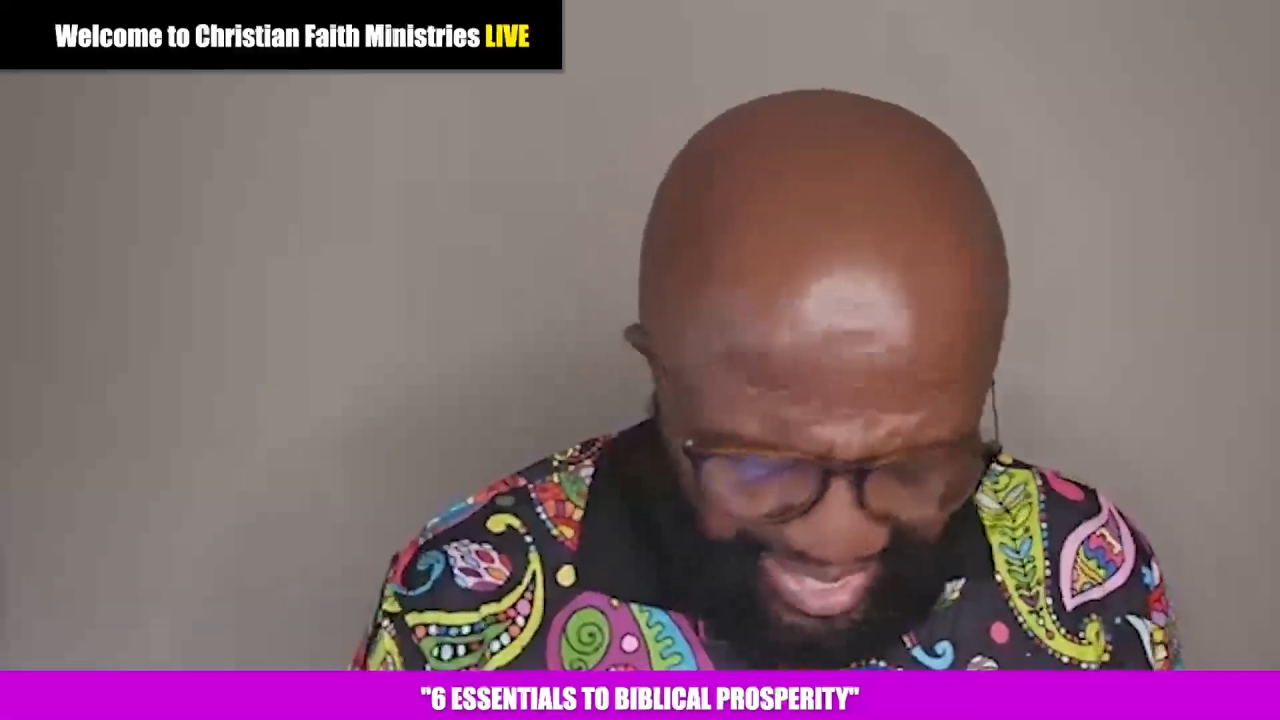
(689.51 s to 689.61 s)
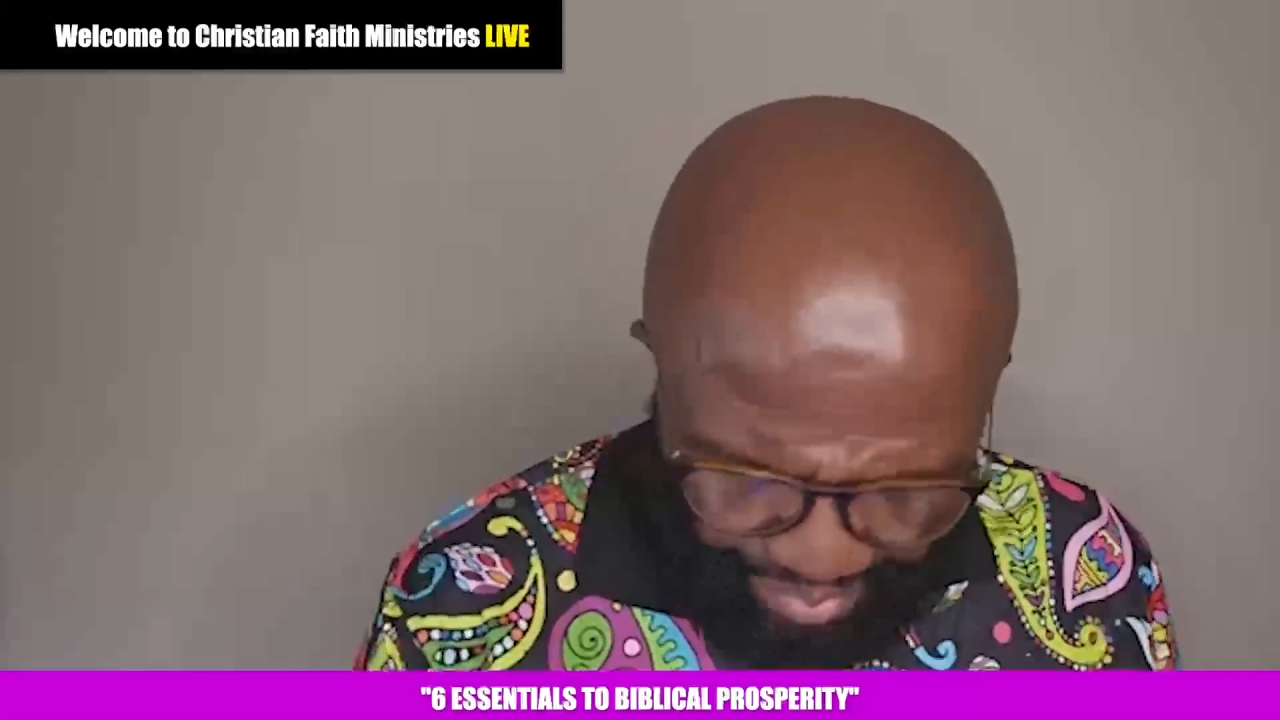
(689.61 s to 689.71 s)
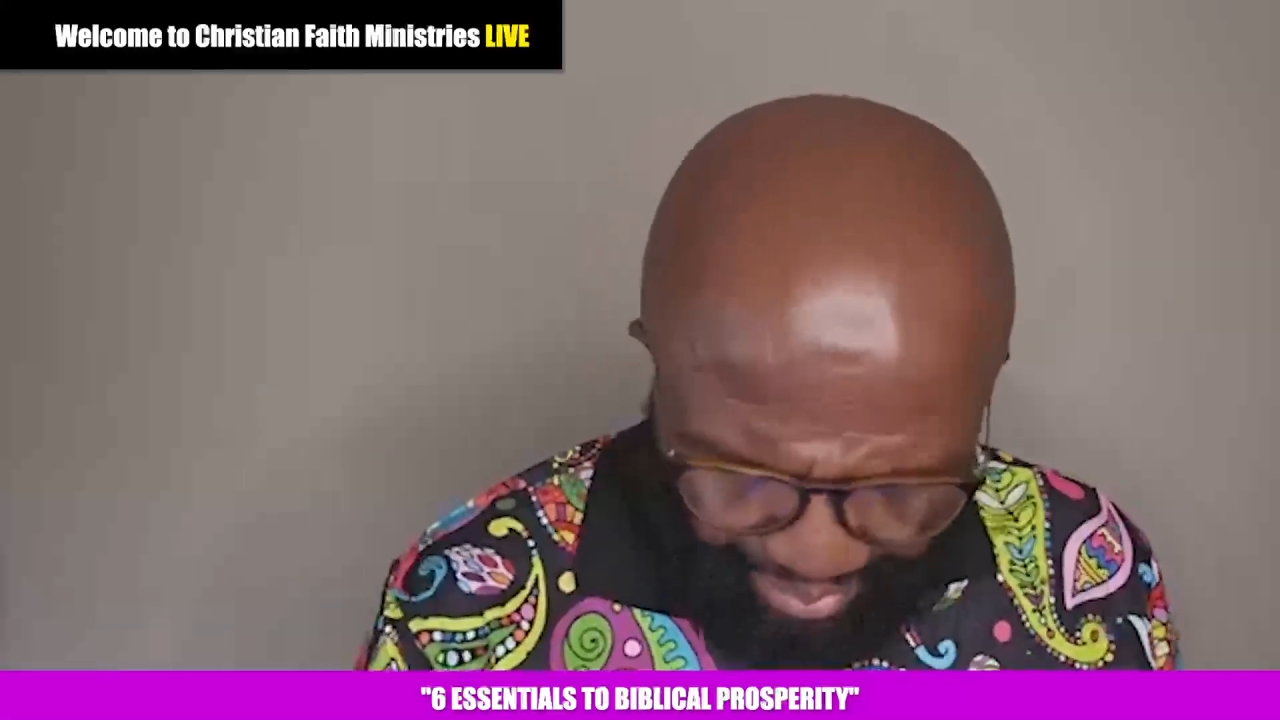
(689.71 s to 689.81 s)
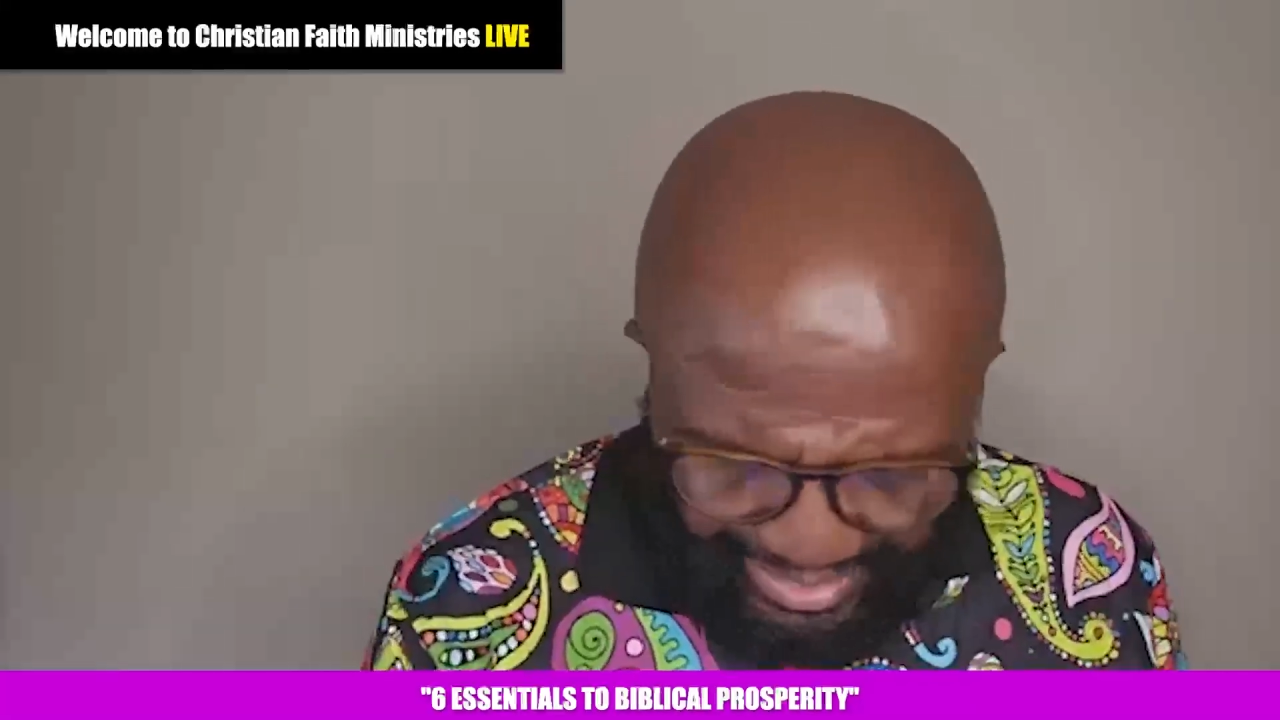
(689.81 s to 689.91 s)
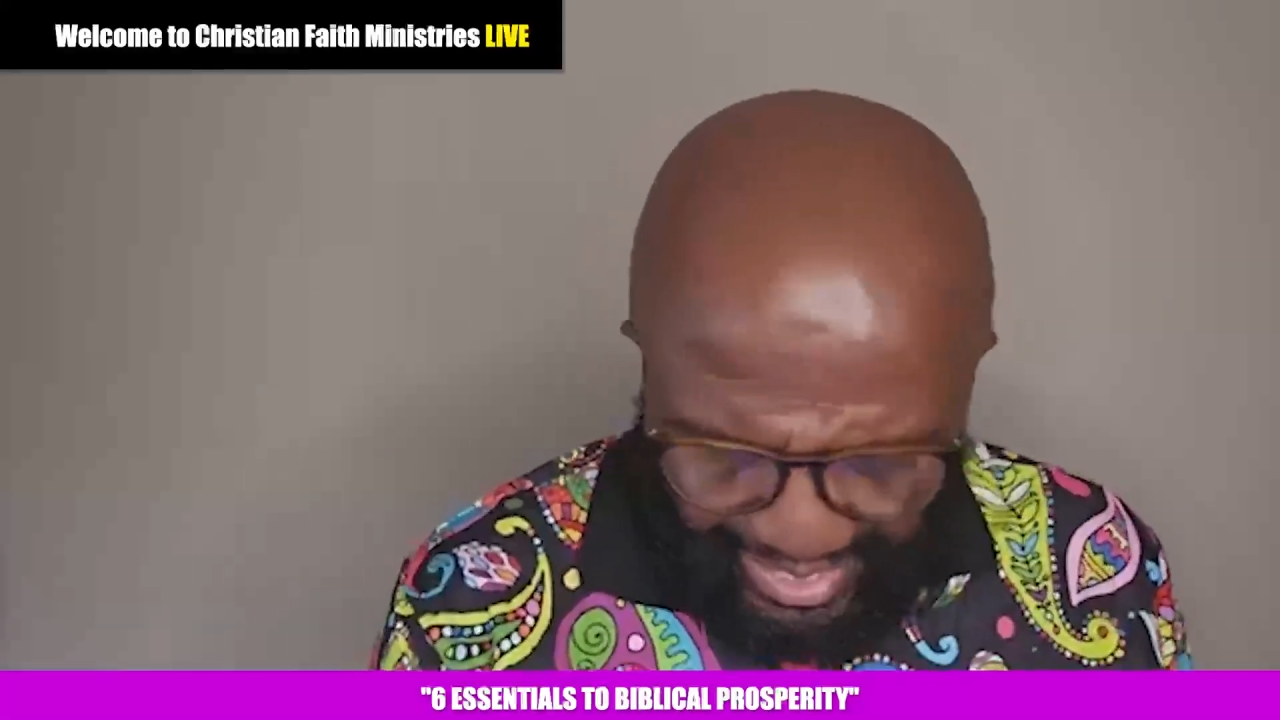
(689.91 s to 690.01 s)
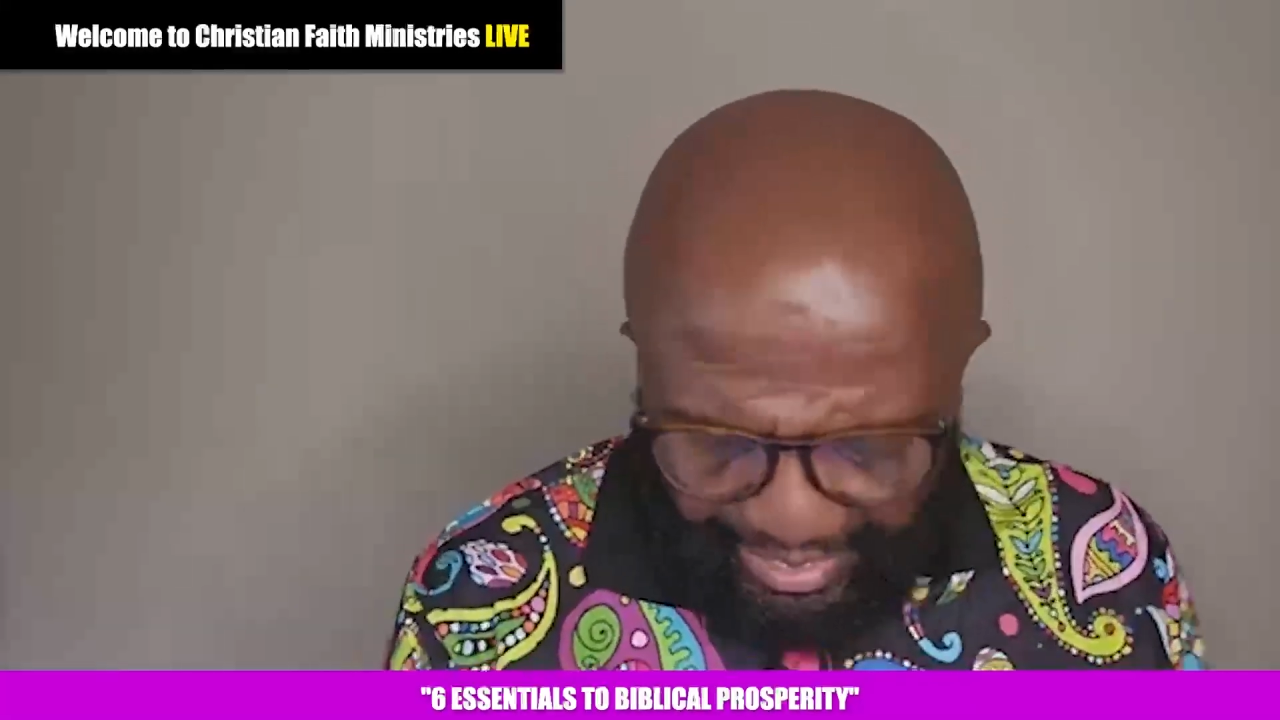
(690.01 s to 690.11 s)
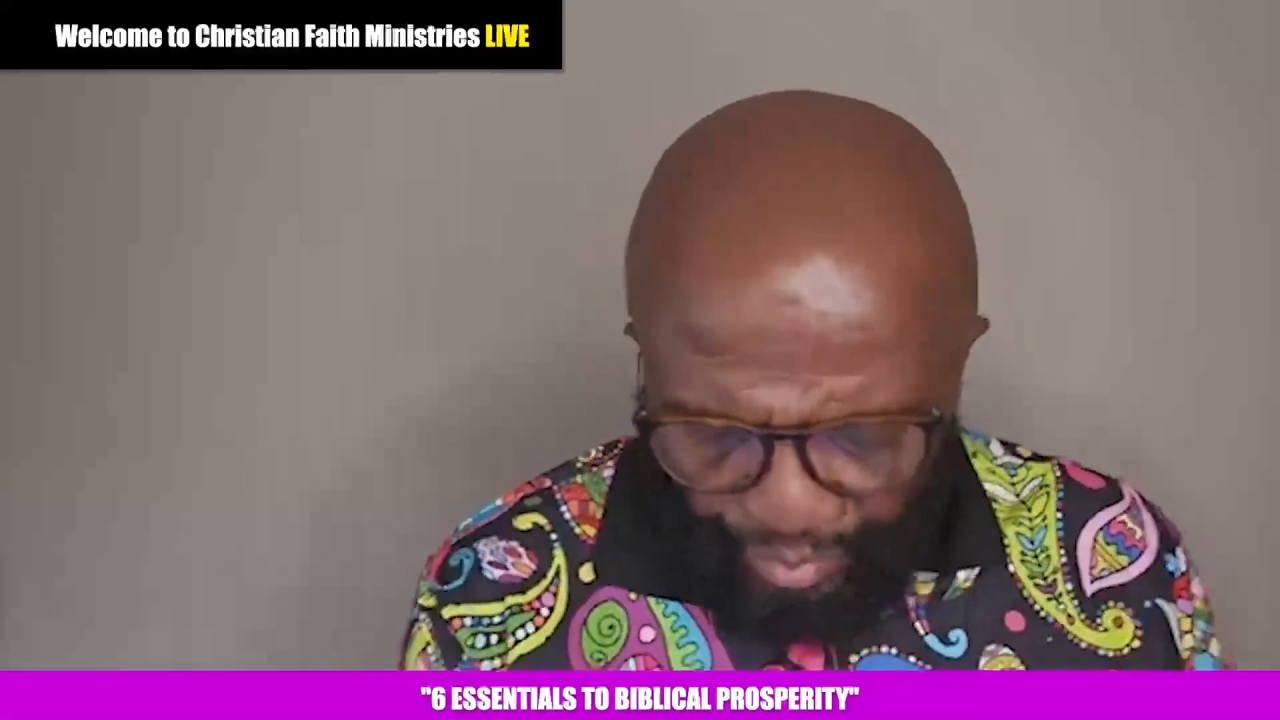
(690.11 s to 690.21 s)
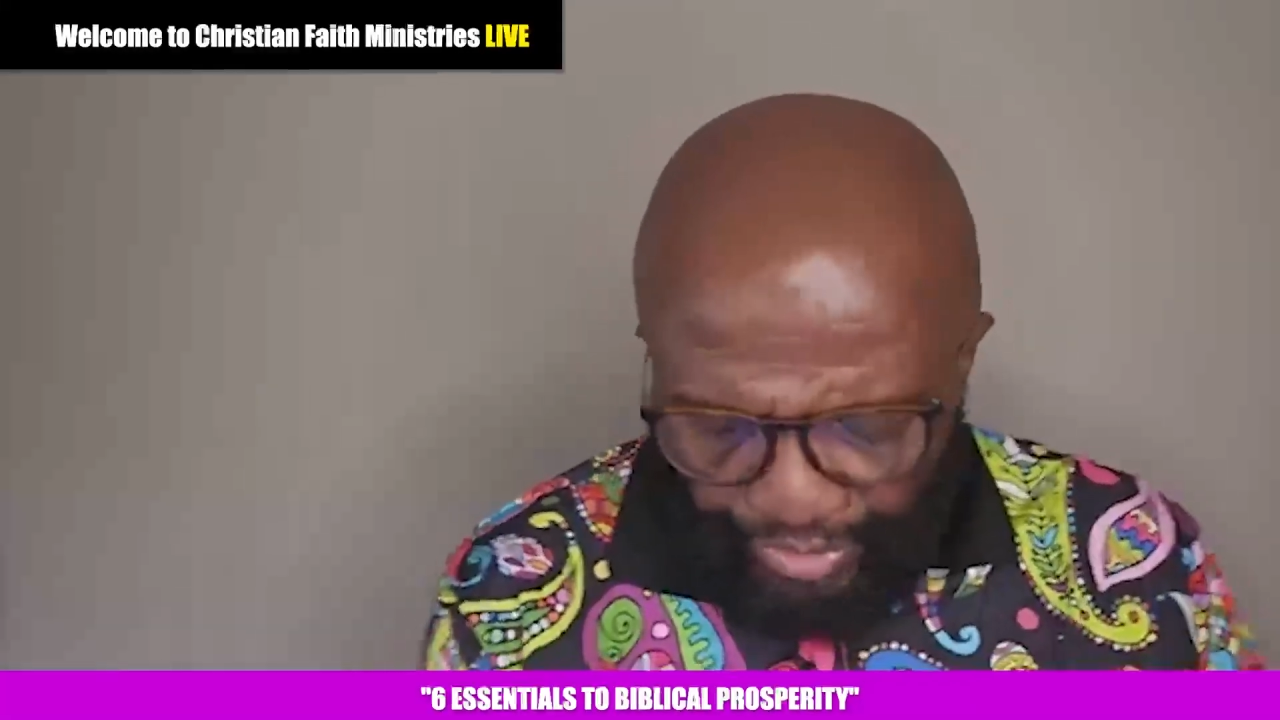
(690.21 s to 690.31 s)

Praise God. Now,